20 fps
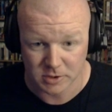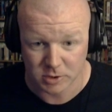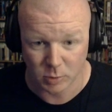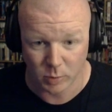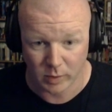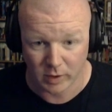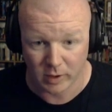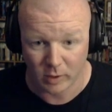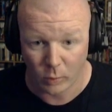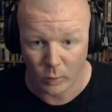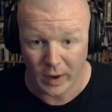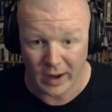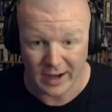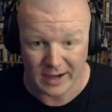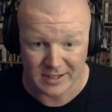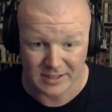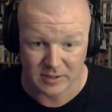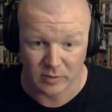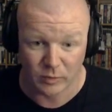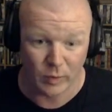So we're going to wait,
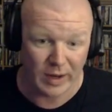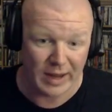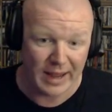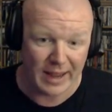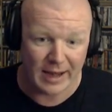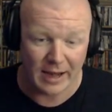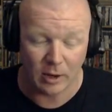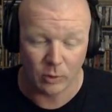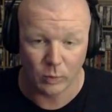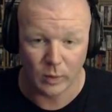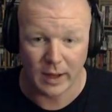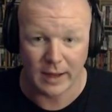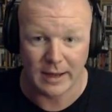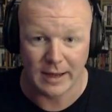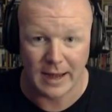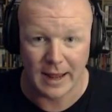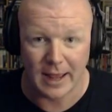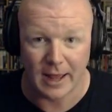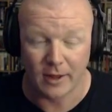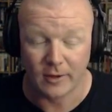because if we head out right
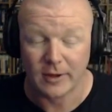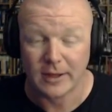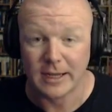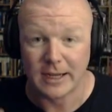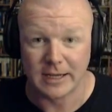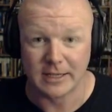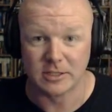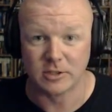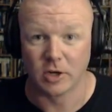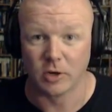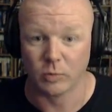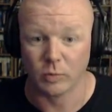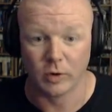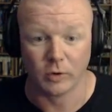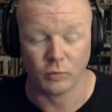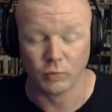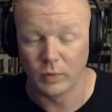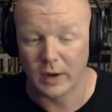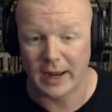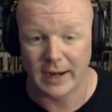now, he's going to
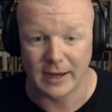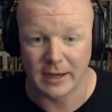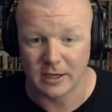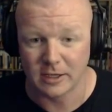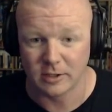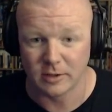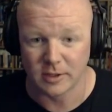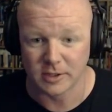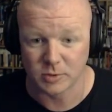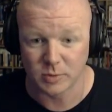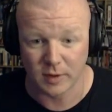run right into us.